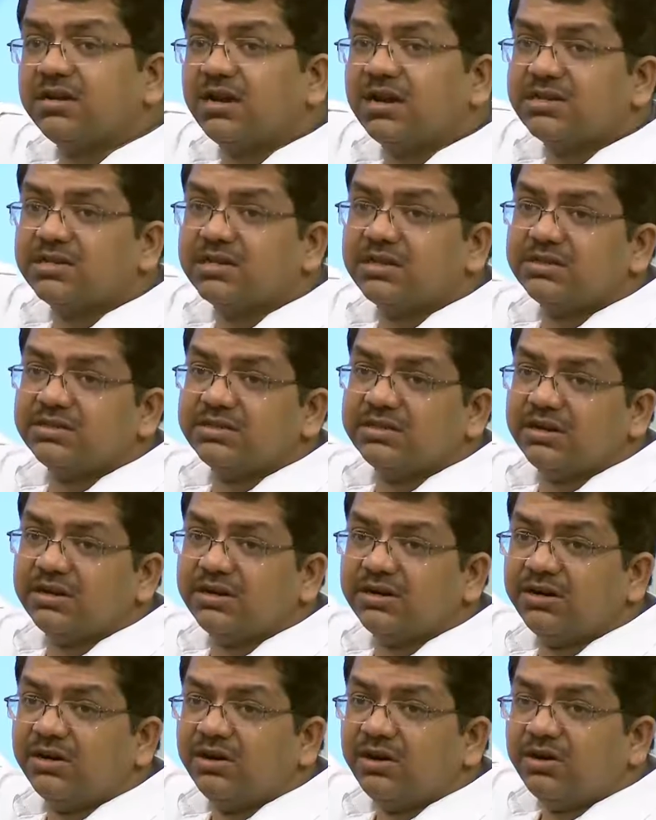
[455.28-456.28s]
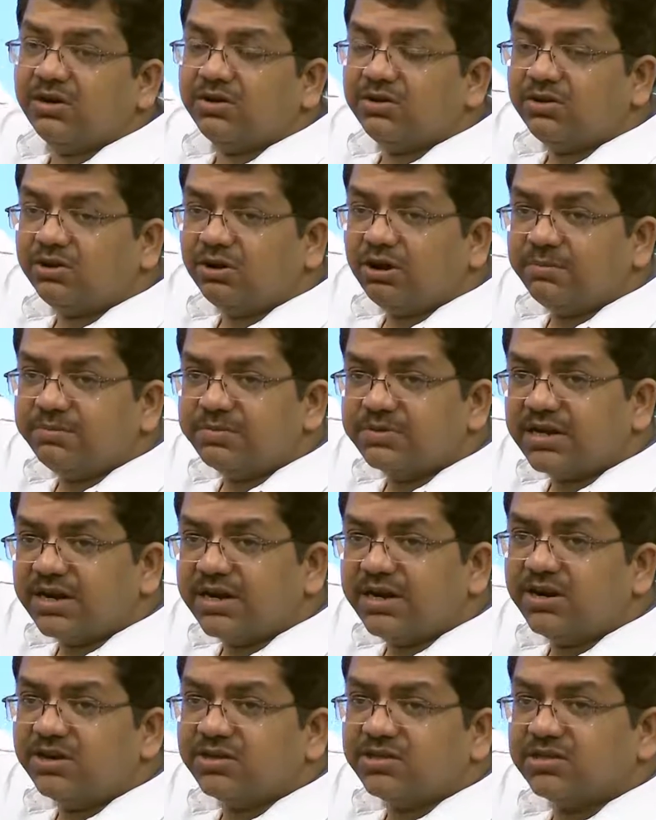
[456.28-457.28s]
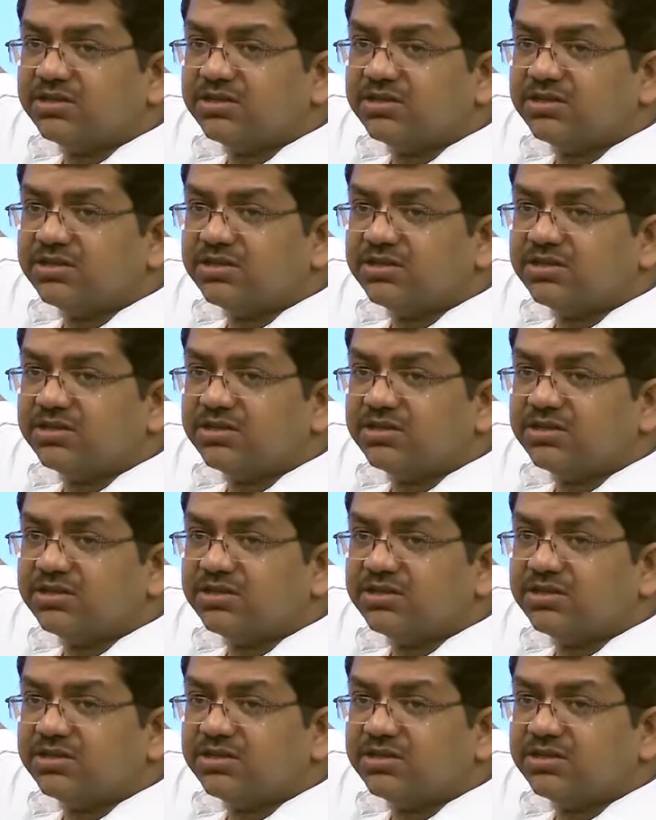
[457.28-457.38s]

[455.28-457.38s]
or the top side or the